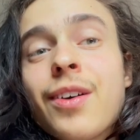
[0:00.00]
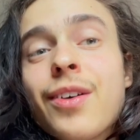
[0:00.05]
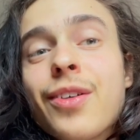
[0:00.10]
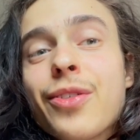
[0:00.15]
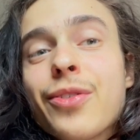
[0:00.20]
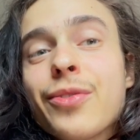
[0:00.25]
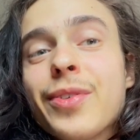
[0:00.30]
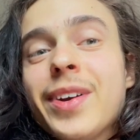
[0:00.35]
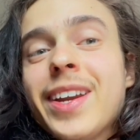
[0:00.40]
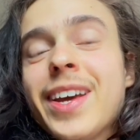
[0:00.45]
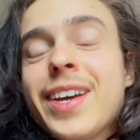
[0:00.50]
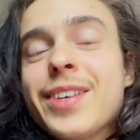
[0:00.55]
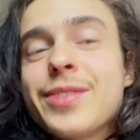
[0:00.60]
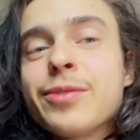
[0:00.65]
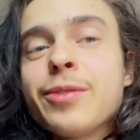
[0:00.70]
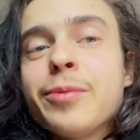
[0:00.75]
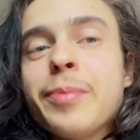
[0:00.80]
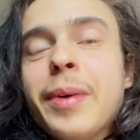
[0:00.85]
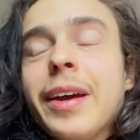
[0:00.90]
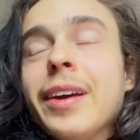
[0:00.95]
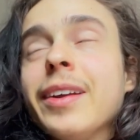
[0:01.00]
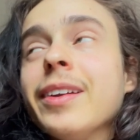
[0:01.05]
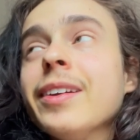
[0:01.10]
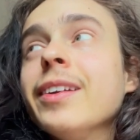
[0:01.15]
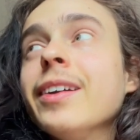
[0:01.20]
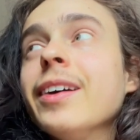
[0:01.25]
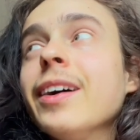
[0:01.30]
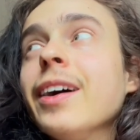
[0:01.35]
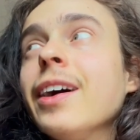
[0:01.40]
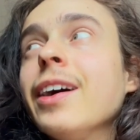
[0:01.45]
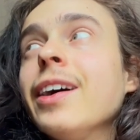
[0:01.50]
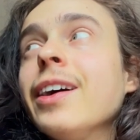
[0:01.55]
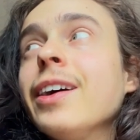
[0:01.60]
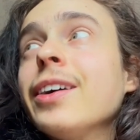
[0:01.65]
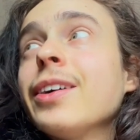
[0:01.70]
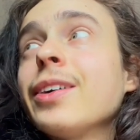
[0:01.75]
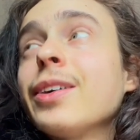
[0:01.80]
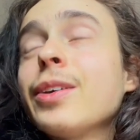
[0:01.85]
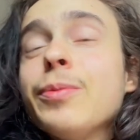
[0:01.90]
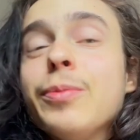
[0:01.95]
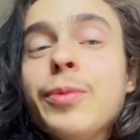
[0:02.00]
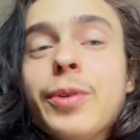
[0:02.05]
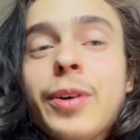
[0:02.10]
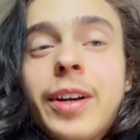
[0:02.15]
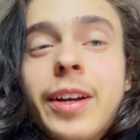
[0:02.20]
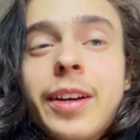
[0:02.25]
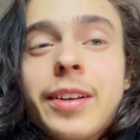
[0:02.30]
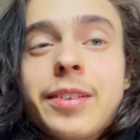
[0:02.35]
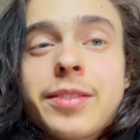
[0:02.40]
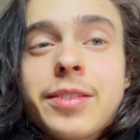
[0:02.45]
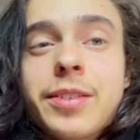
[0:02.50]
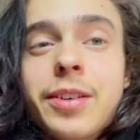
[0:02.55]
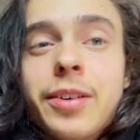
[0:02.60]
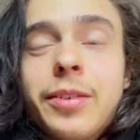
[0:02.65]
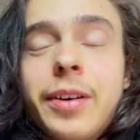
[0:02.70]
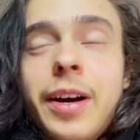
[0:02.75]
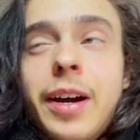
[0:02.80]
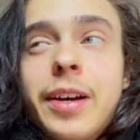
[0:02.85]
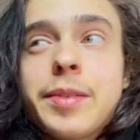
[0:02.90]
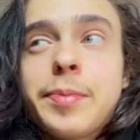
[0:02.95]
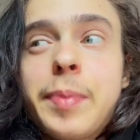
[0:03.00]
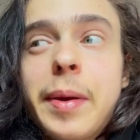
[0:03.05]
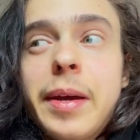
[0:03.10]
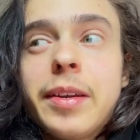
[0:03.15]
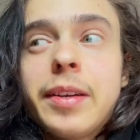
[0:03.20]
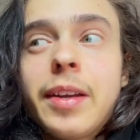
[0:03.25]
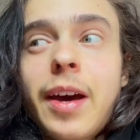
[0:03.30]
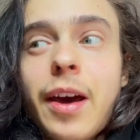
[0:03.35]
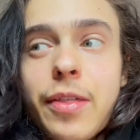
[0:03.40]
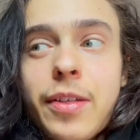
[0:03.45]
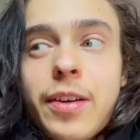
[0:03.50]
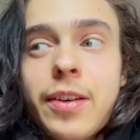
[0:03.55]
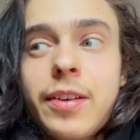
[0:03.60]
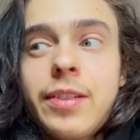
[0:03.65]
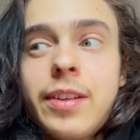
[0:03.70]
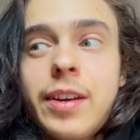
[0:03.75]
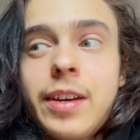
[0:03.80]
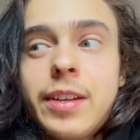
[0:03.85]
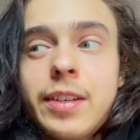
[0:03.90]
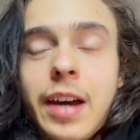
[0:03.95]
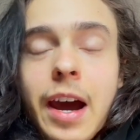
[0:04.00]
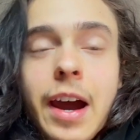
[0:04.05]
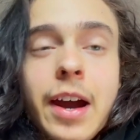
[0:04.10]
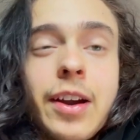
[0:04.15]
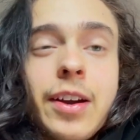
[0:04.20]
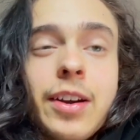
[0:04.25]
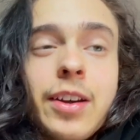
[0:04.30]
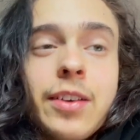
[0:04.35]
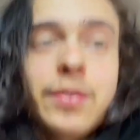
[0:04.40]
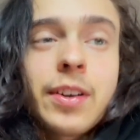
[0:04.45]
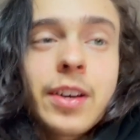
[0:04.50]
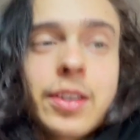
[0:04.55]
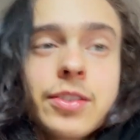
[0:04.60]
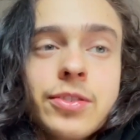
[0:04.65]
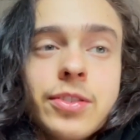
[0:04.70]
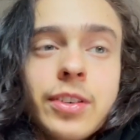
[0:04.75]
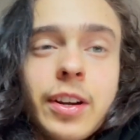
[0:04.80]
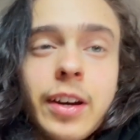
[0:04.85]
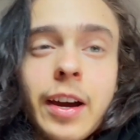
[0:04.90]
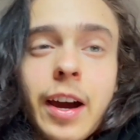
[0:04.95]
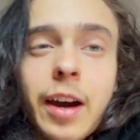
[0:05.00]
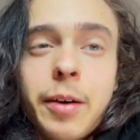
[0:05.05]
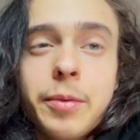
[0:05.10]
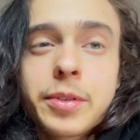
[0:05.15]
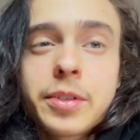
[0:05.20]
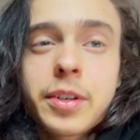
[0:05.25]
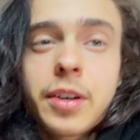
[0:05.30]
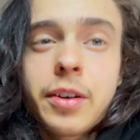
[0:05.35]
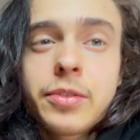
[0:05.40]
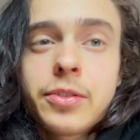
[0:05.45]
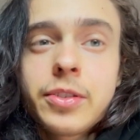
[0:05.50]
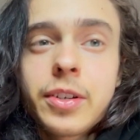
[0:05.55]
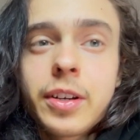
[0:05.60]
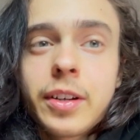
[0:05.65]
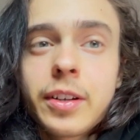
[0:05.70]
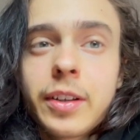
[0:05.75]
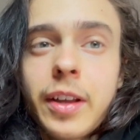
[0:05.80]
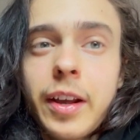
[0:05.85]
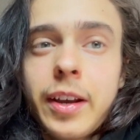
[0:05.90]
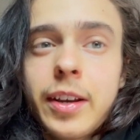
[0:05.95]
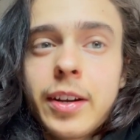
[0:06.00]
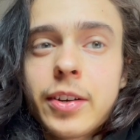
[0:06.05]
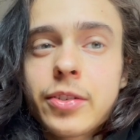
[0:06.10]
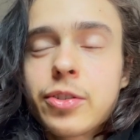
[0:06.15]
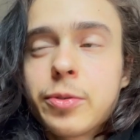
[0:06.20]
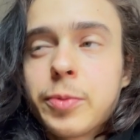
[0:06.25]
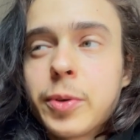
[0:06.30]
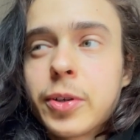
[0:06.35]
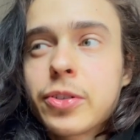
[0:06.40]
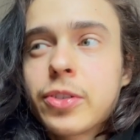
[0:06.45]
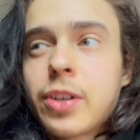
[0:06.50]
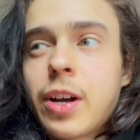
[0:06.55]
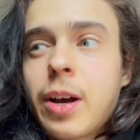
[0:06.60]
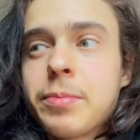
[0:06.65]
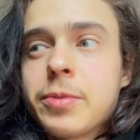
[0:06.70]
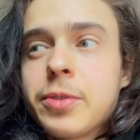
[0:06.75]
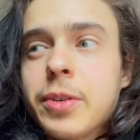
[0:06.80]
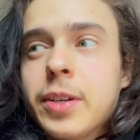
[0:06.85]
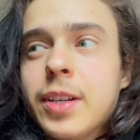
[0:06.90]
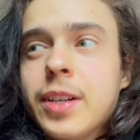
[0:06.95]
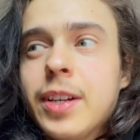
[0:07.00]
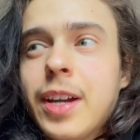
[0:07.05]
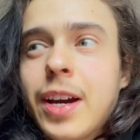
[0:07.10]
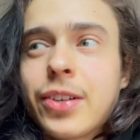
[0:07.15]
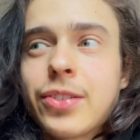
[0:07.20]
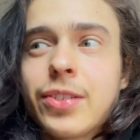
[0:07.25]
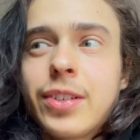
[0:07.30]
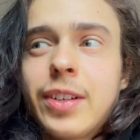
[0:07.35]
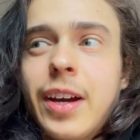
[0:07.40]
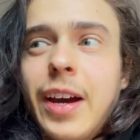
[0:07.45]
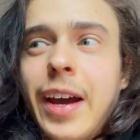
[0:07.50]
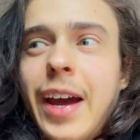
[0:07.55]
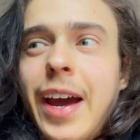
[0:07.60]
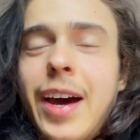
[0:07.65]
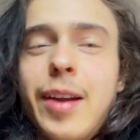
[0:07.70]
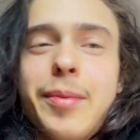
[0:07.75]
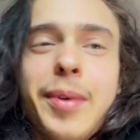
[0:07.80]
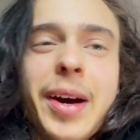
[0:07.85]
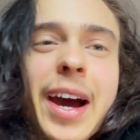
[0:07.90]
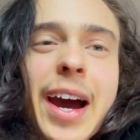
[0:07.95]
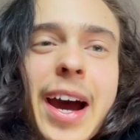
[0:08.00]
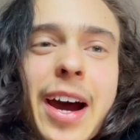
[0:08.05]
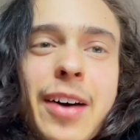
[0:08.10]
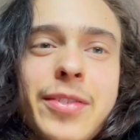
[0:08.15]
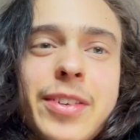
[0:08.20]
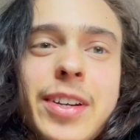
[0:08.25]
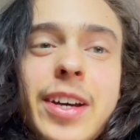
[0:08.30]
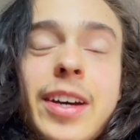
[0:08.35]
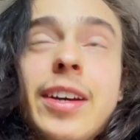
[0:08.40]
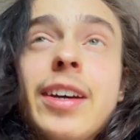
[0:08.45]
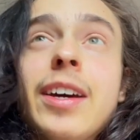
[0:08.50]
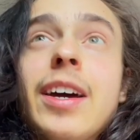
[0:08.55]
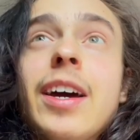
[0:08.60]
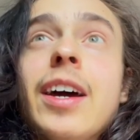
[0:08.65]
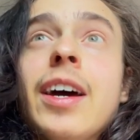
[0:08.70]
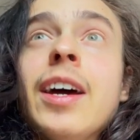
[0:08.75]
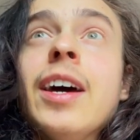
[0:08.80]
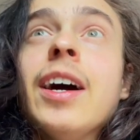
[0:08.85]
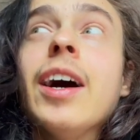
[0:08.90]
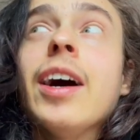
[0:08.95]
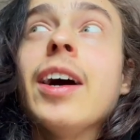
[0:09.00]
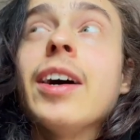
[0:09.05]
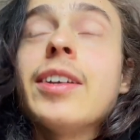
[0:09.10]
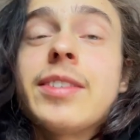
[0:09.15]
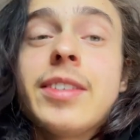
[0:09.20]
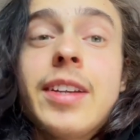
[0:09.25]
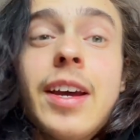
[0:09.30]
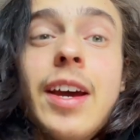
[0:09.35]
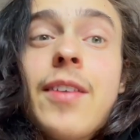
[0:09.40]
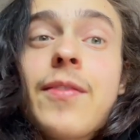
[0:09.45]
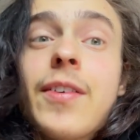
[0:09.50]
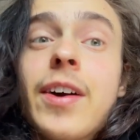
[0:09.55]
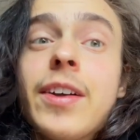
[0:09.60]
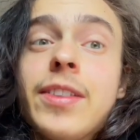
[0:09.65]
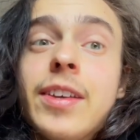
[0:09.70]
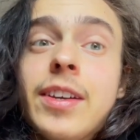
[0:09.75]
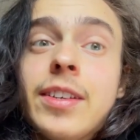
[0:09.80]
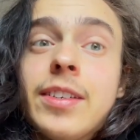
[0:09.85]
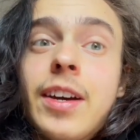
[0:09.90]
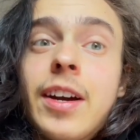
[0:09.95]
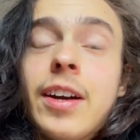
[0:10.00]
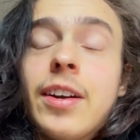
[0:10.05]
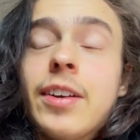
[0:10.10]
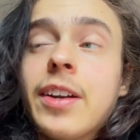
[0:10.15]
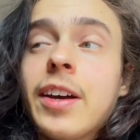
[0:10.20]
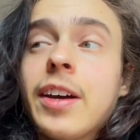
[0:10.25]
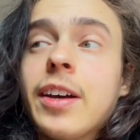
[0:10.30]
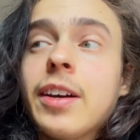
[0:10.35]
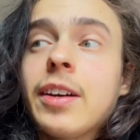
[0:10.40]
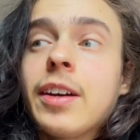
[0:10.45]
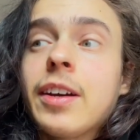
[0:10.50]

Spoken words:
3 days remain. Good morning. So I spent, I think, the entirety of yesterday. I was coaching like an extra workshop, so I had about half a day. Today I've got the entire day.